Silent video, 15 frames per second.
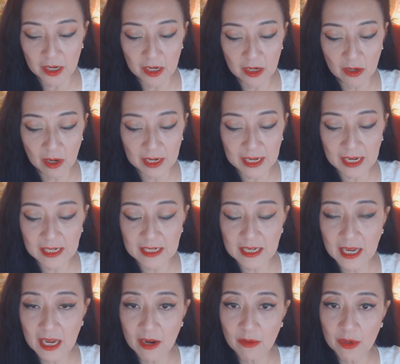I can
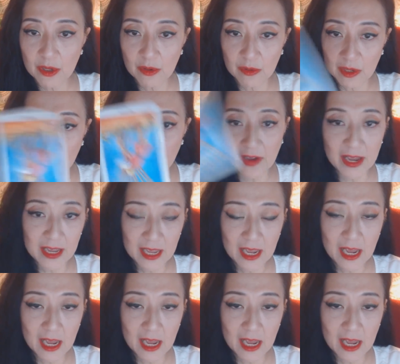tell you, if I